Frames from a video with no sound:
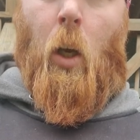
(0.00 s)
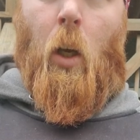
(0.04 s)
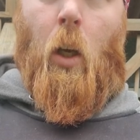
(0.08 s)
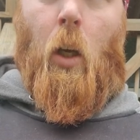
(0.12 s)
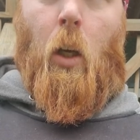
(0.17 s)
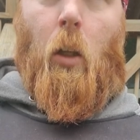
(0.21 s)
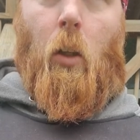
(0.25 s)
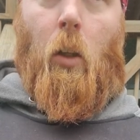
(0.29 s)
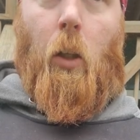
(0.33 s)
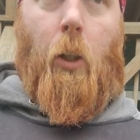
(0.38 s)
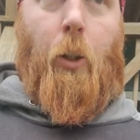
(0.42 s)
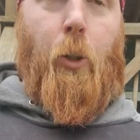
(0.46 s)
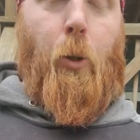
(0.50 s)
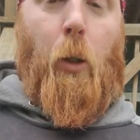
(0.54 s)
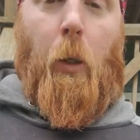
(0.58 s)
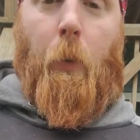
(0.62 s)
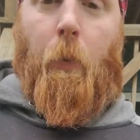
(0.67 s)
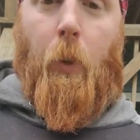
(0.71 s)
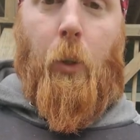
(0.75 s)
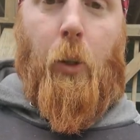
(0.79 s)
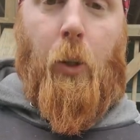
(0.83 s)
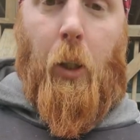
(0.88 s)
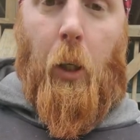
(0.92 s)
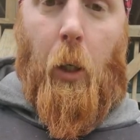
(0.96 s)
unless you have
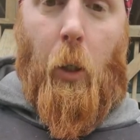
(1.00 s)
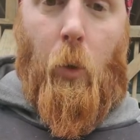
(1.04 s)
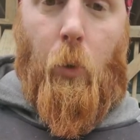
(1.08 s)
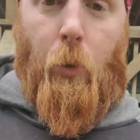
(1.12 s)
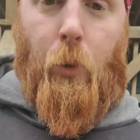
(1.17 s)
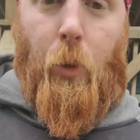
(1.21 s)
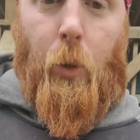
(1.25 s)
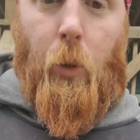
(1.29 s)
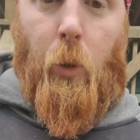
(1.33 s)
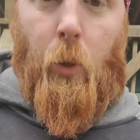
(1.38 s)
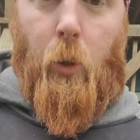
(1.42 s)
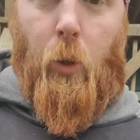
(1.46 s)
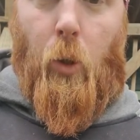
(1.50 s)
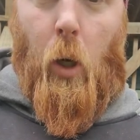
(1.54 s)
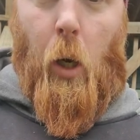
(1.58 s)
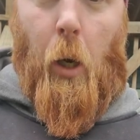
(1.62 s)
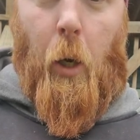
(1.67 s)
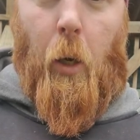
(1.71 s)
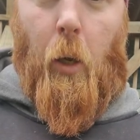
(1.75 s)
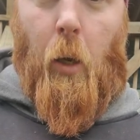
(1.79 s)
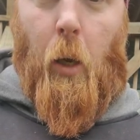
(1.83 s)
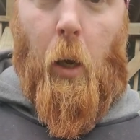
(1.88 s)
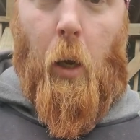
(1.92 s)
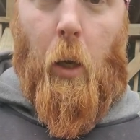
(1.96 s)
a scale to
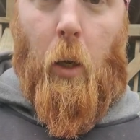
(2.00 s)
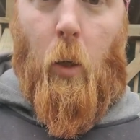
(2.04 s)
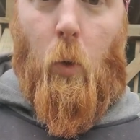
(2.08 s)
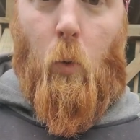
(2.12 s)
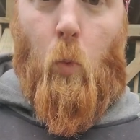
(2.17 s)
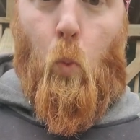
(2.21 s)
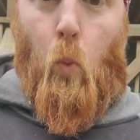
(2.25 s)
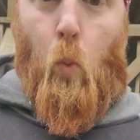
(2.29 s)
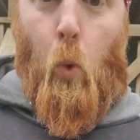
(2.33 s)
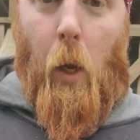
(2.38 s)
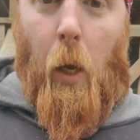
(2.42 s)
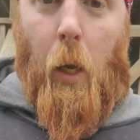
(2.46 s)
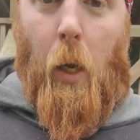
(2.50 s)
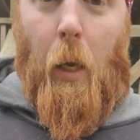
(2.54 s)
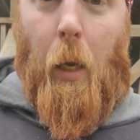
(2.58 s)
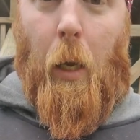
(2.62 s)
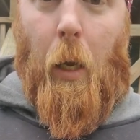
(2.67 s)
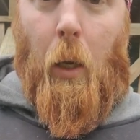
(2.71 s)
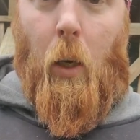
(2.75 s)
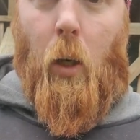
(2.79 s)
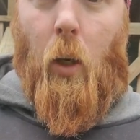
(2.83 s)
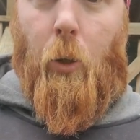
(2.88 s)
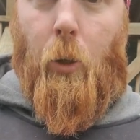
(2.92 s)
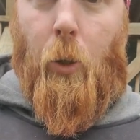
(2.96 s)
try and weigh
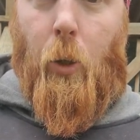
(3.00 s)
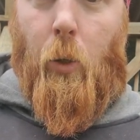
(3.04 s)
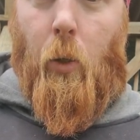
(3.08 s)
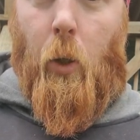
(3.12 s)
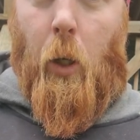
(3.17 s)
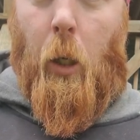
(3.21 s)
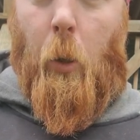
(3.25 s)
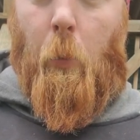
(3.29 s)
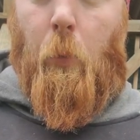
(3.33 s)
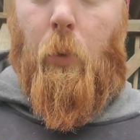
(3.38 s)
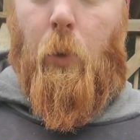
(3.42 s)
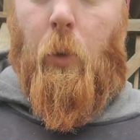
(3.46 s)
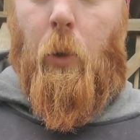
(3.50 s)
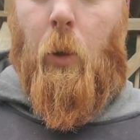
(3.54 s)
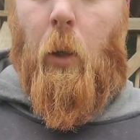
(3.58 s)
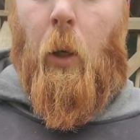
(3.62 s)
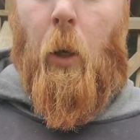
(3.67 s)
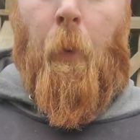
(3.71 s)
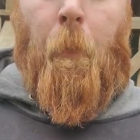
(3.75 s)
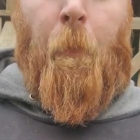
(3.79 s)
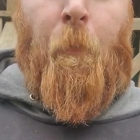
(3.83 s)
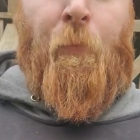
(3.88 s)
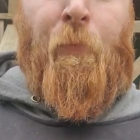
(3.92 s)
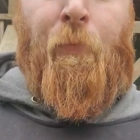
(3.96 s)
800 grams,
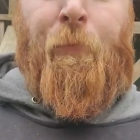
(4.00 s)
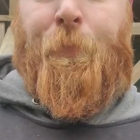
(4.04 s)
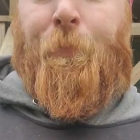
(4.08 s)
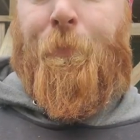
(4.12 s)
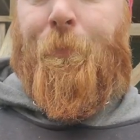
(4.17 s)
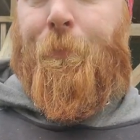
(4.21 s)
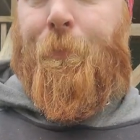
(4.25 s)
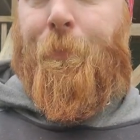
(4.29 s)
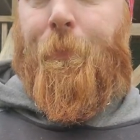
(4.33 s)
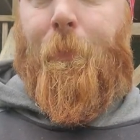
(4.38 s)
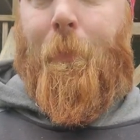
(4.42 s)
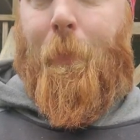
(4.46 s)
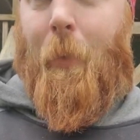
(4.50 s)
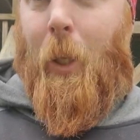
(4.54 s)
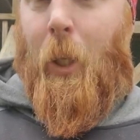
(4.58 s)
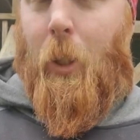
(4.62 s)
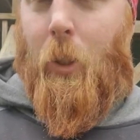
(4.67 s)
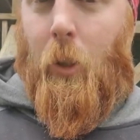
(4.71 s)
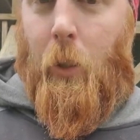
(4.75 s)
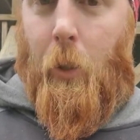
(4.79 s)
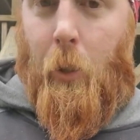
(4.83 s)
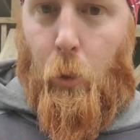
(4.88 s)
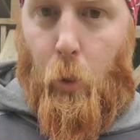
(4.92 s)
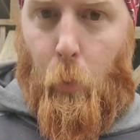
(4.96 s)
that's
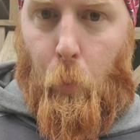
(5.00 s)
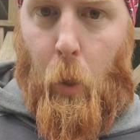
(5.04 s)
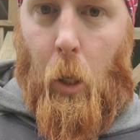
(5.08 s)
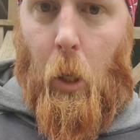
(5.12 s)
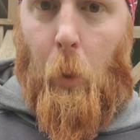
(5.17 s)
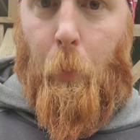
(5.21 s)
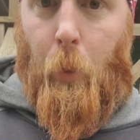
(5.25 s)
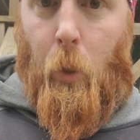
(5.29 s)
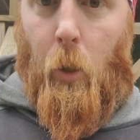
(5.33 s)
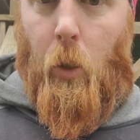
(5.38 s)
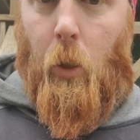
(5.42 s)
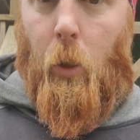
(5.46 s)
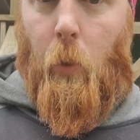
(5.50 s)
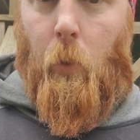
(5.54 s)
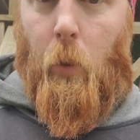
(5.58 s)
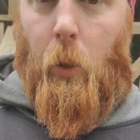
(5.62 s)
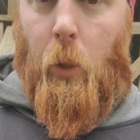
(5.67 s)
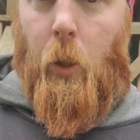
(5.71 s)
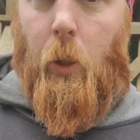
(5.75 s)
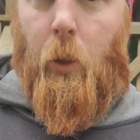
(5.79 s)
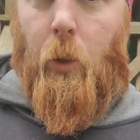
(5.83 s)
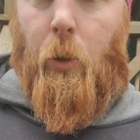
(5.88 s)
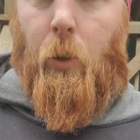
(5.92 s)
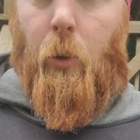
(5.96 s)
another problem you're going to run
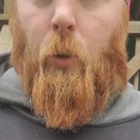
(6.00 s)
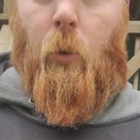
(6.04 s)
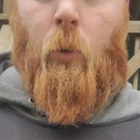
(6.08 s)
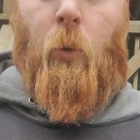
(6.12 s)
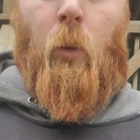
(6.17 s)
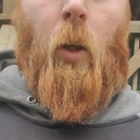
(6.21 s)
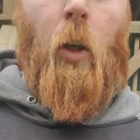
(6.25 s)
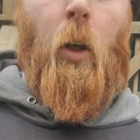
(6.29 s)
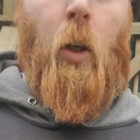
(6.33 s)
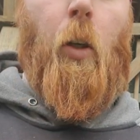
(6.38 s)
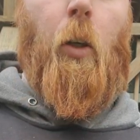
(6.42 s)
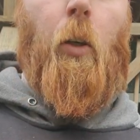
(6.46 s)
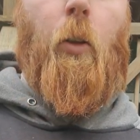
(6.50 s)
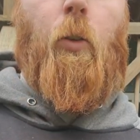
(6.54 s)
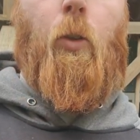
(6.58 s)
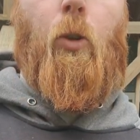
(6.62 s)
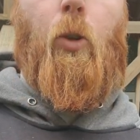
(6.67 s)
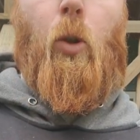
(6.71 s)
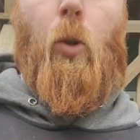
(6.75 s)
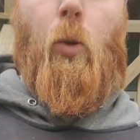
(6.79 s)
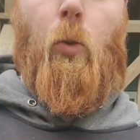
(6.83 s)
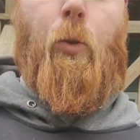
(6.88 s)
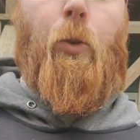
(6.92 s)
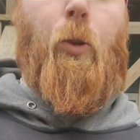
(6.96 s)
into.
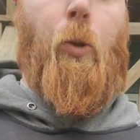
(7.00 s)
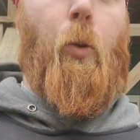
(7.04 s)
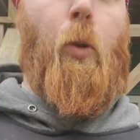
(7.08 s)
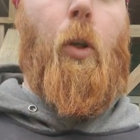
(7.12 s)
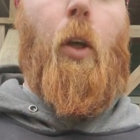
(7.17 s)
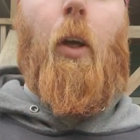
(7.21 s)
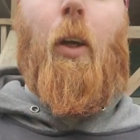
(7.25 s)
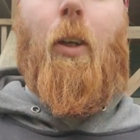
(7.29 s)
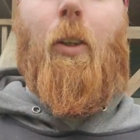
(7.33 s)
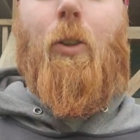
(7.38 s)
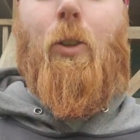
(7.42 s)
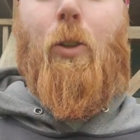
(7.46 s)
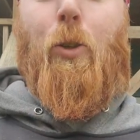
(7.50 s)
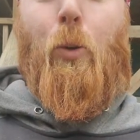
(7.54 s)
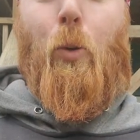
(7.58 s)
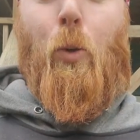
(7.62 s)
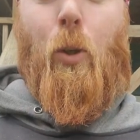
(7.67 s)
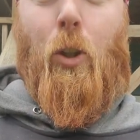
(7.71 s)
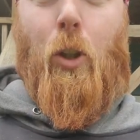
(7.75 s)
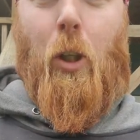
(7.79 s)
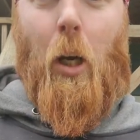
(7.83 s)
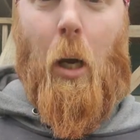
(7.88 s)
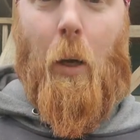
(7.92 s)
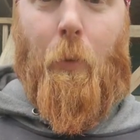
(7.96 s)
Don't do this to a
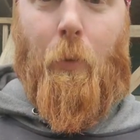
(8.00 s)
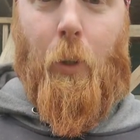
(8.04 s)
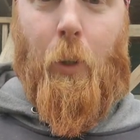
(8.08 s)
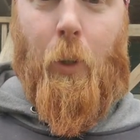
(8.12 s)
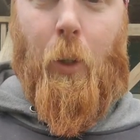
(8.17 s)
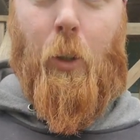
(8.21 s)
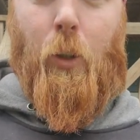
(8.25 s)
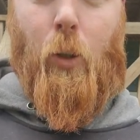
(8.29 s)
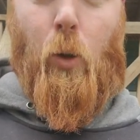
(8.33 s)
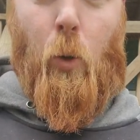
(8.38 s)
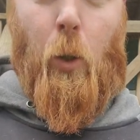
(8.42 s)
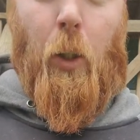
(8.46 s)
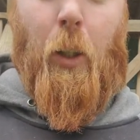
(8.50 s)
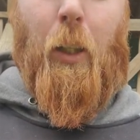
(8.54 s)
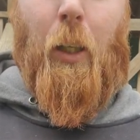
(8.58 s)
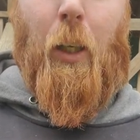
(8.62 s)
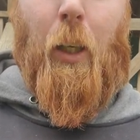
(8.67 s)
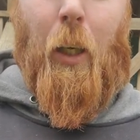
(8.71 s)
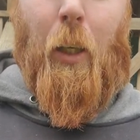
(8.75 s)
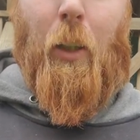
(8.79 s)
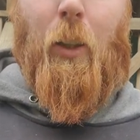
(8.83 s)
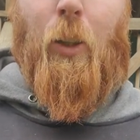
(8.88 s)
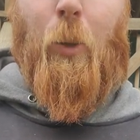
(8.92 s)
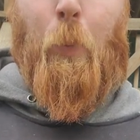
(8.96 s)
javelin that's going to
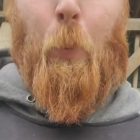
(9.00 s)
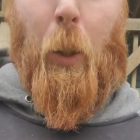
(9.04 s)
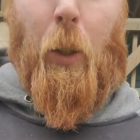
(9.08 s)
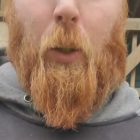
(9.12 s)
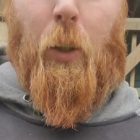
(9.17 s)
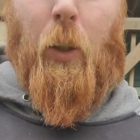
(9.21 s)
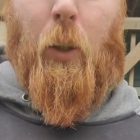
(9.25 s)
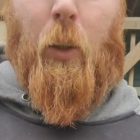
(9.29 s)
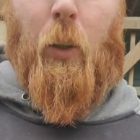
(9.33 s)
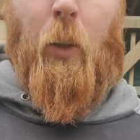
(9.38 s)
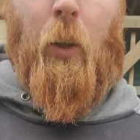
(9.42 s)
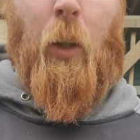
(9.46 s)
get inspected.